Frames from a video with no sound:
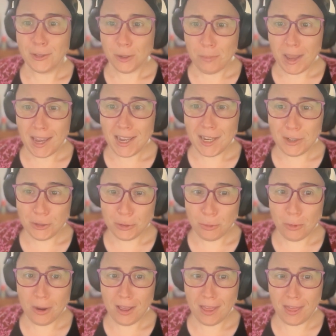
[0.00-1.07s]
making
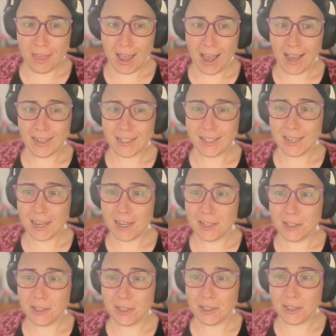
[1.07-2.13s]
sure that
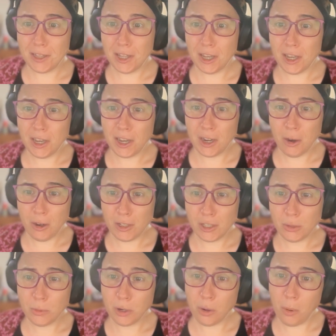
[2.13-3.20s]
the
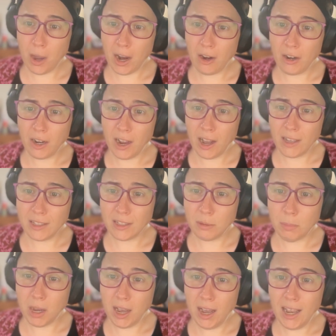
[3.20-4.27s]
cost to acquire a
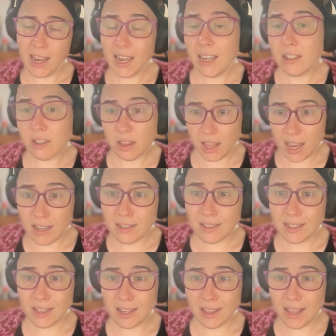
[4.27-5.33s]
customer is
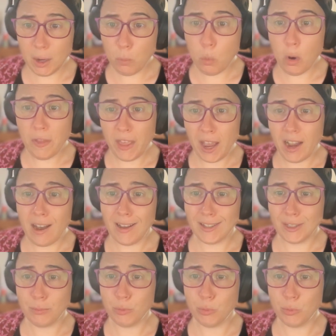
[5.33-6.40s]
less than what that
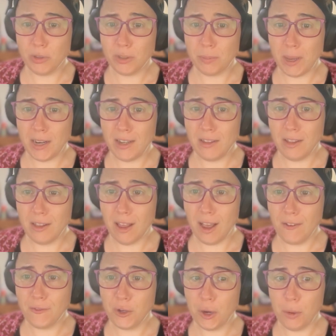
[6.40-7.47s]
customer will spend in the
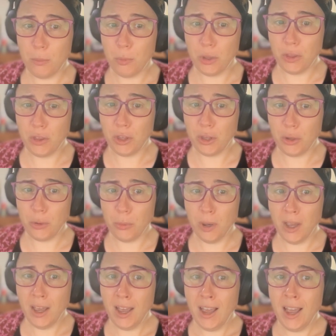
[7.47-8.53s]
lifetime with you.